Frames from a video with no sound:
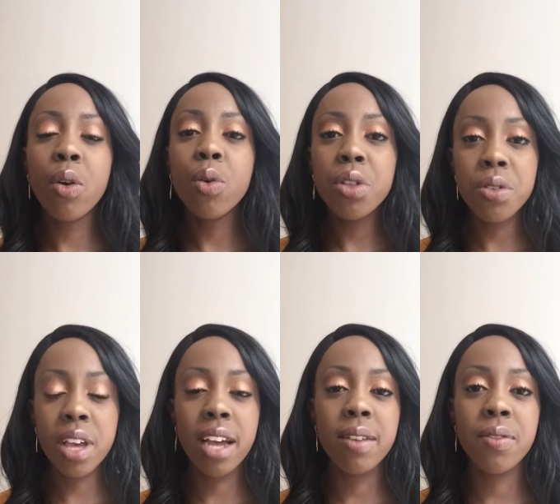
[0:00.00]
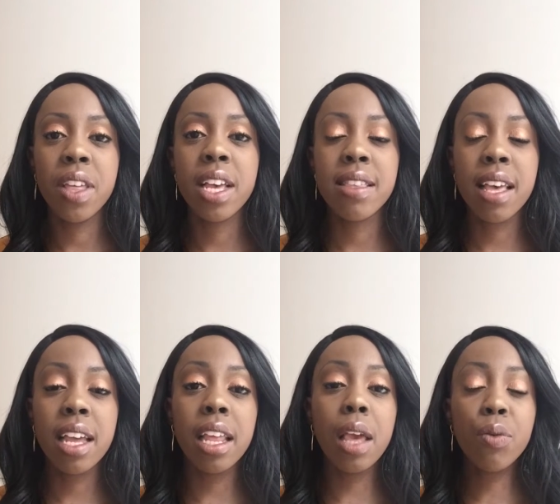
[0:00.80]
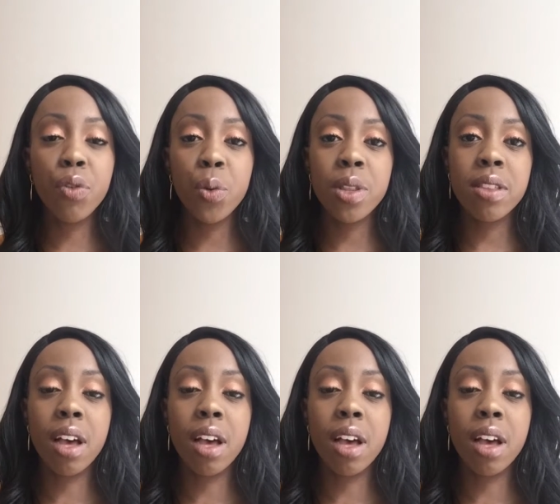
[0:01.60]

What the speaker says: all those kind of things that can influence